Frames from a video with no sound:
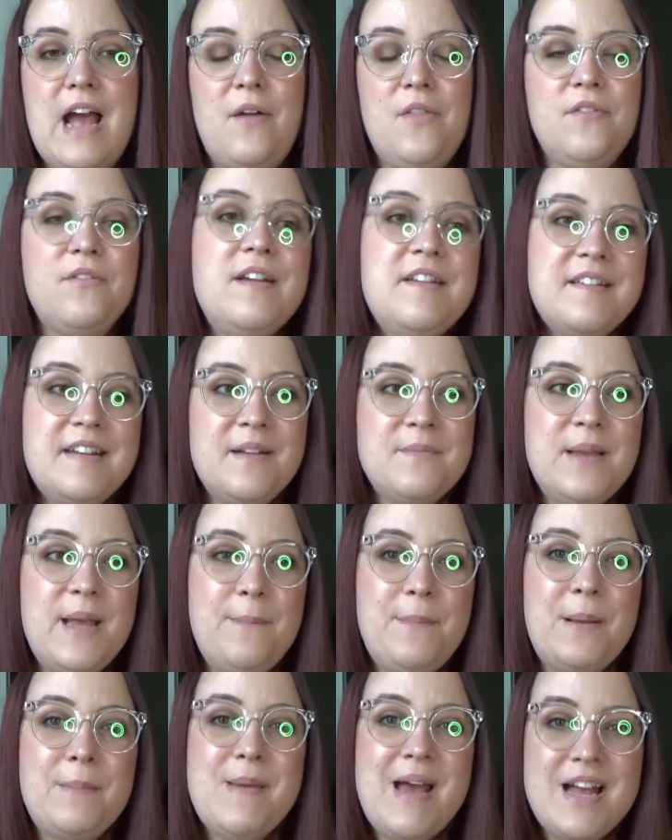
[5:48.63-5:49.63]
now, the reason I'm
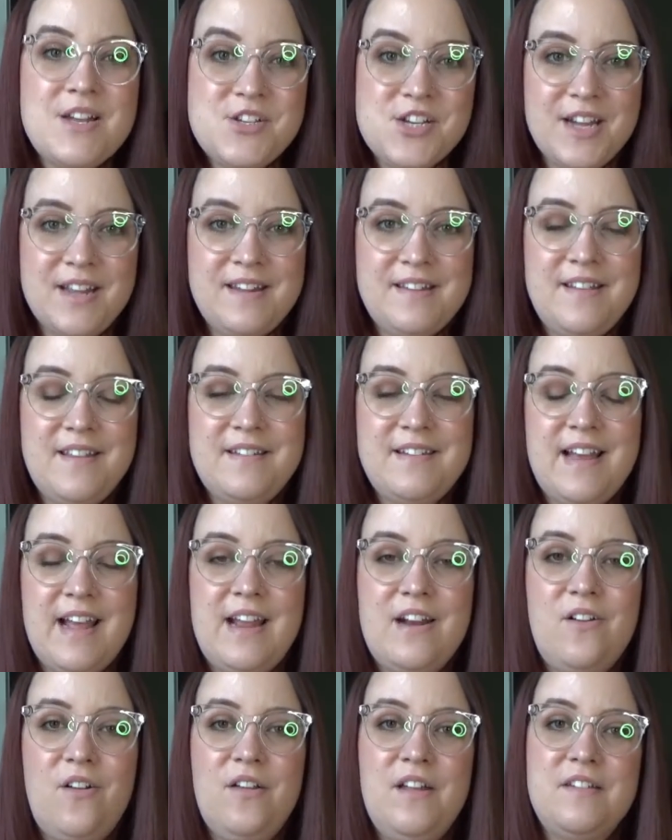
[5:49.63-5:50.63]
keeping magic in the
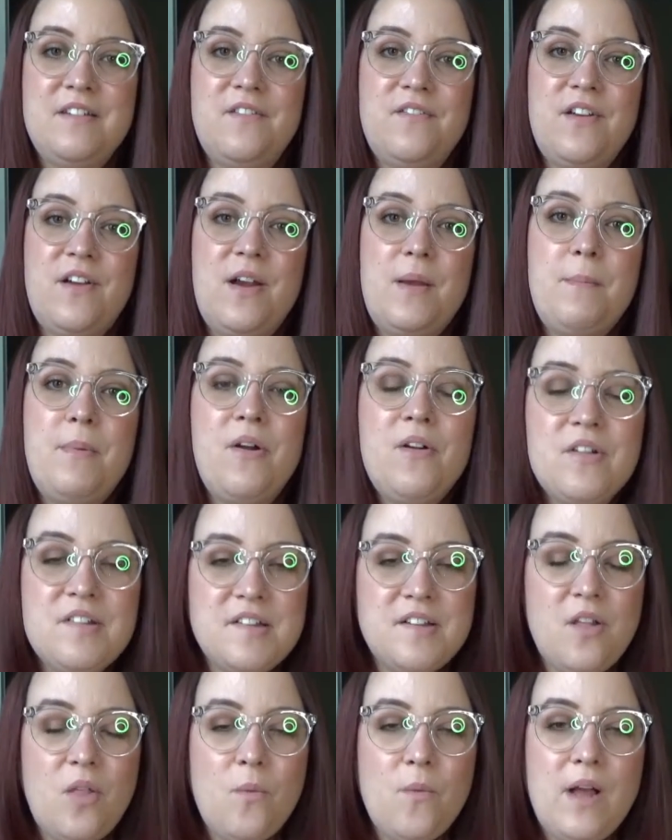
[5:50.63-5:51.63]
title is a very
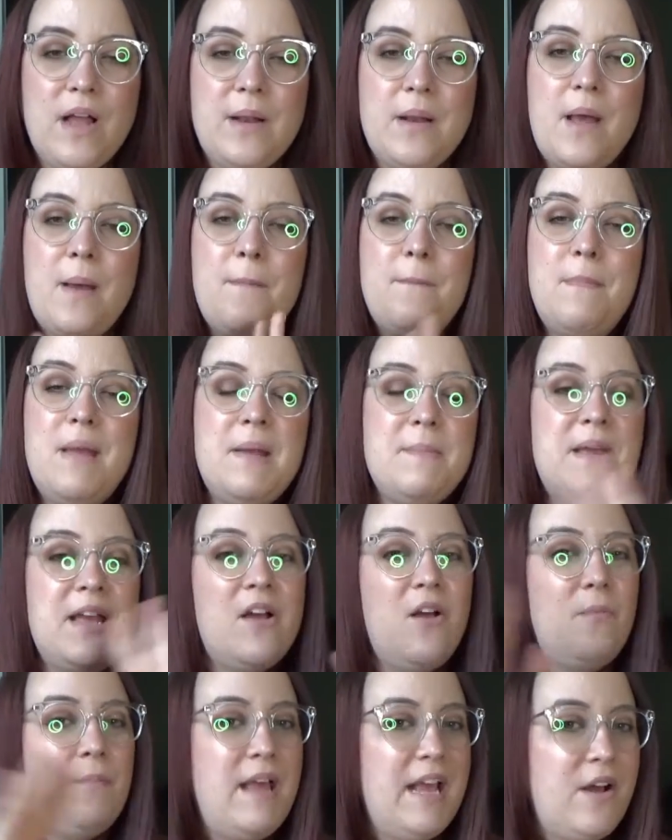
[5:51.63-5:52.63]
personal one.
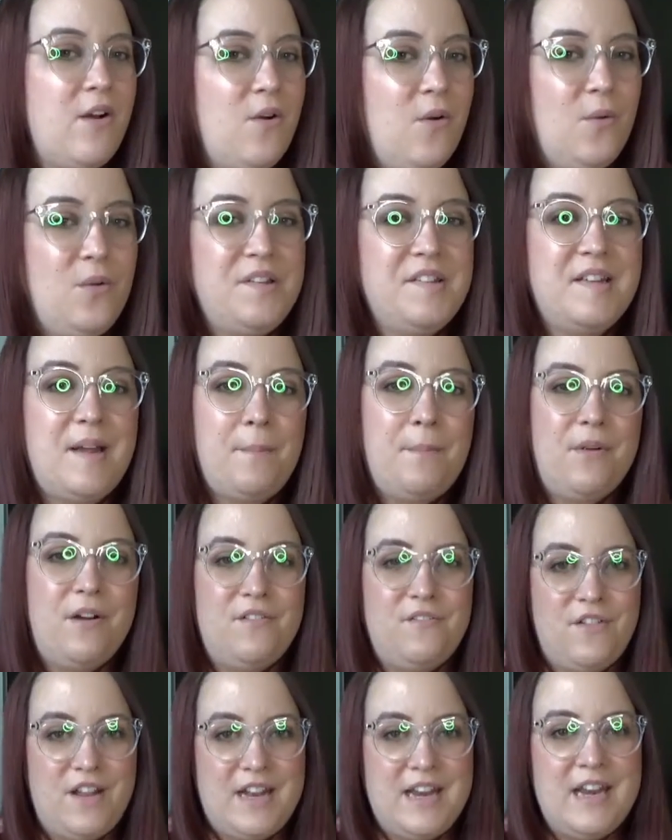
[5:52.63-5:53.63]
Maybe I'll make a whole
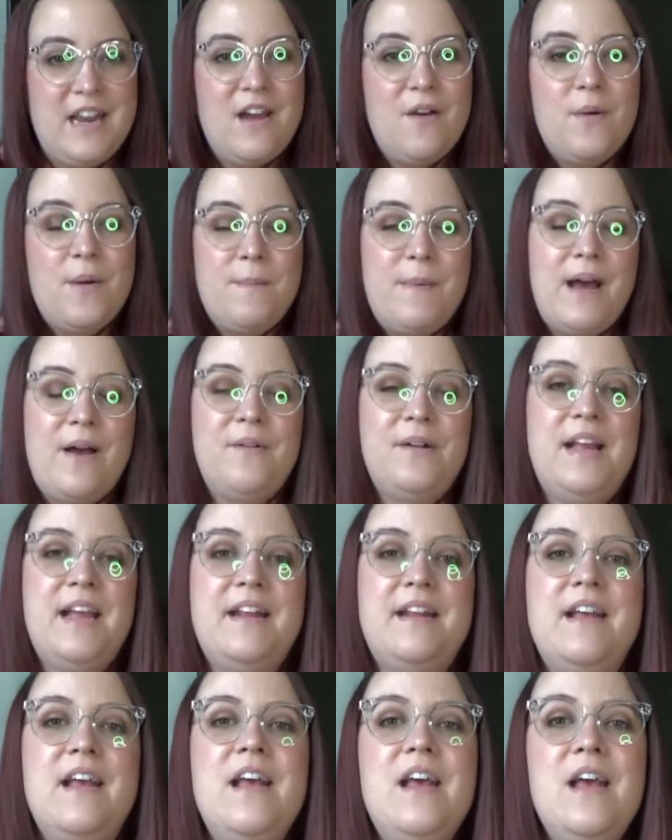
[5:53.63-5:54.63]
separate video about
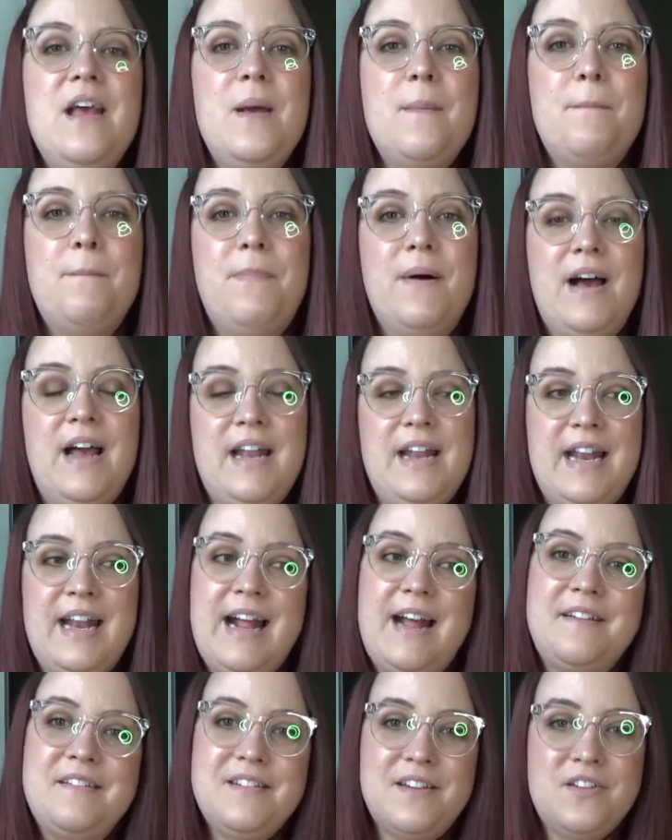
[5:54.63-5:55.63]
it,
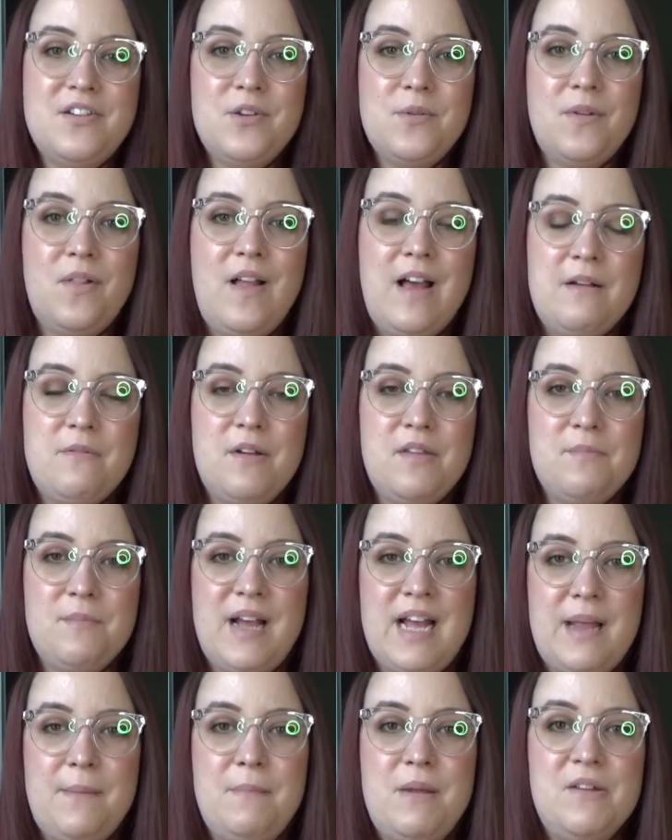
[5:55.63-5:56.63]
but it has to do a lot
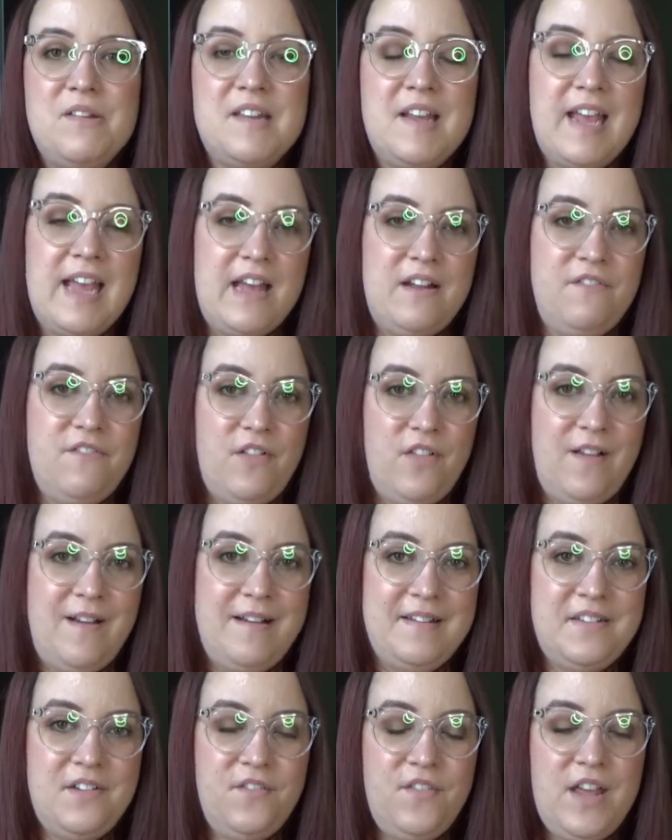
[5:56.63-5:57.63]
with my music ed
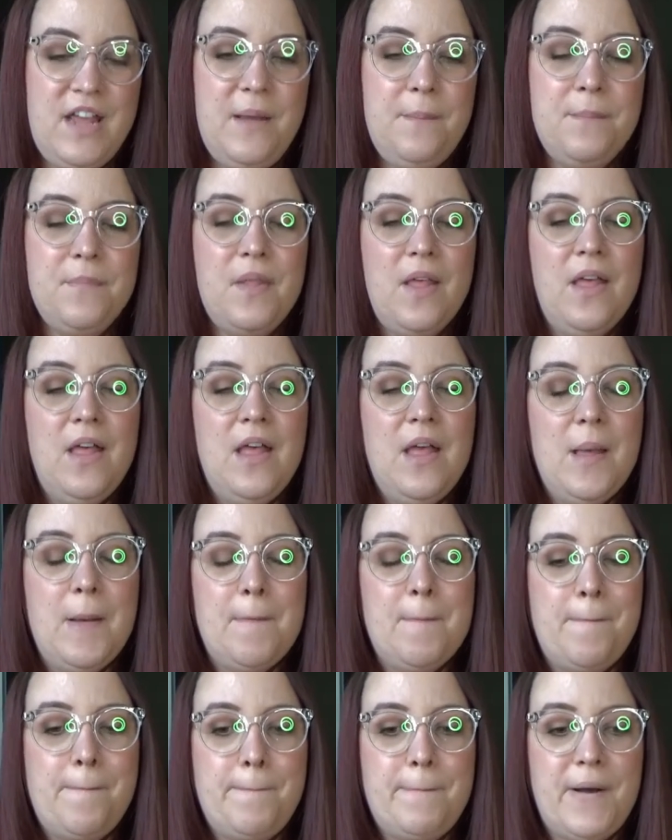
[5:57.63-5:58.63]
philosophy.
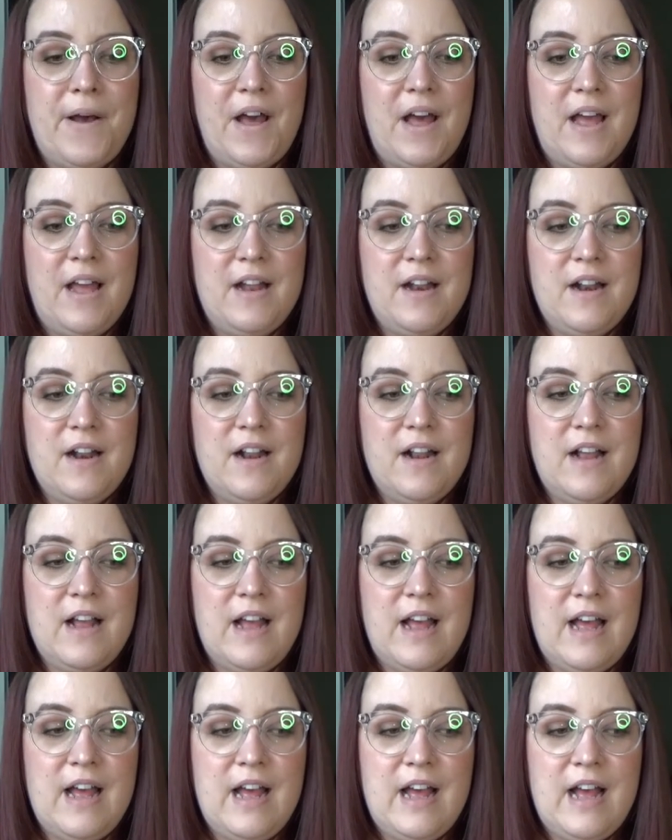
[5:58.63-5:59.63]
But
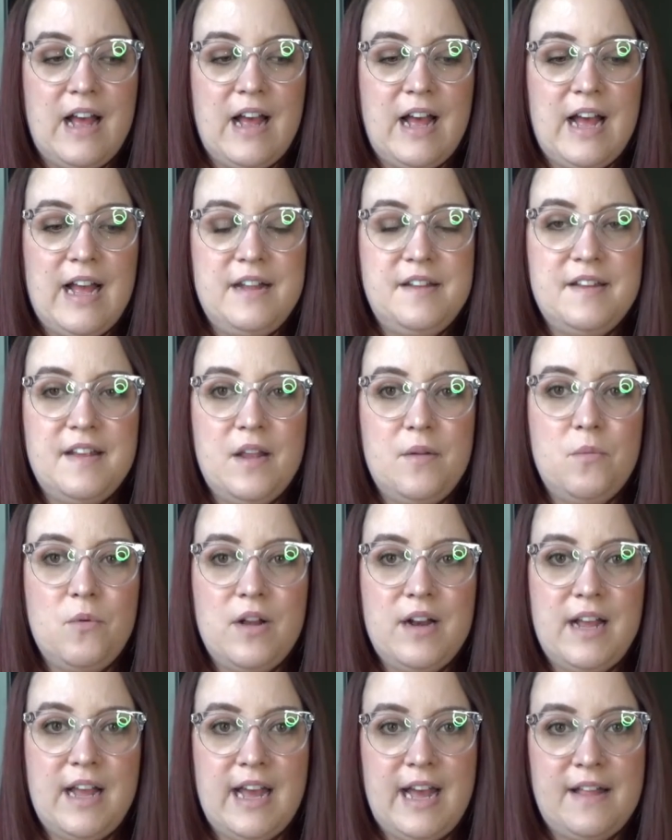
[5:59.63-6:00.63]
I
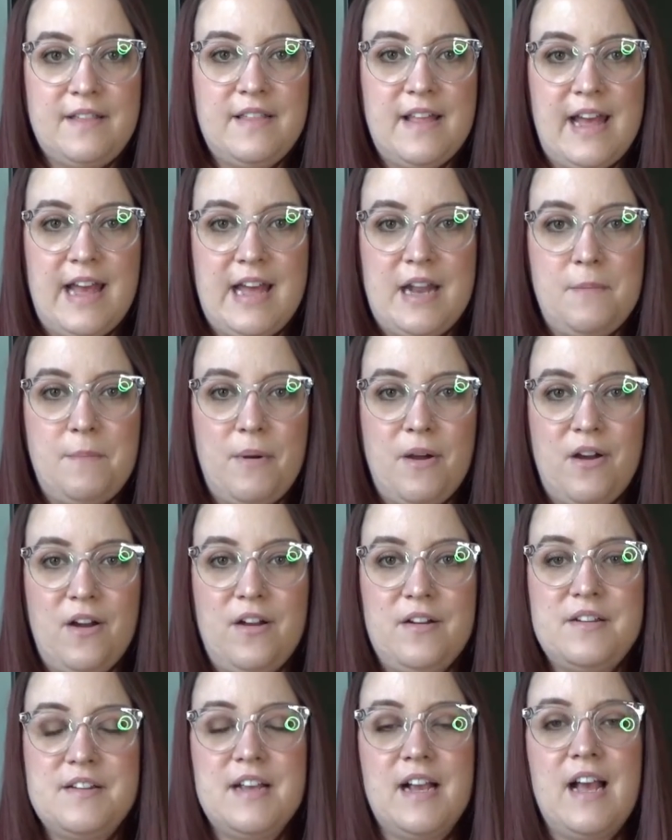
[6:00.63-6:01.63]
did want to add the ed
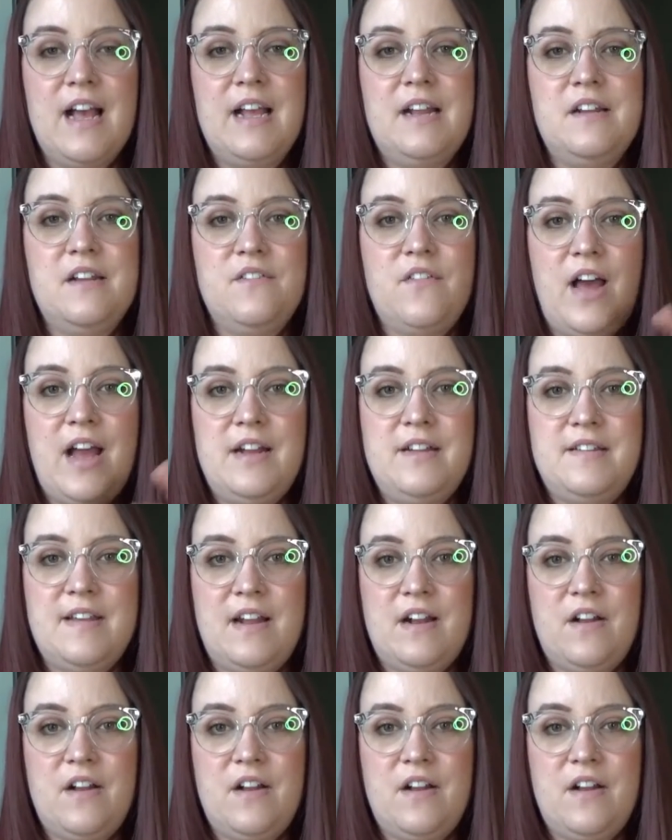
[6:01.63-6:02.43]
part to kind of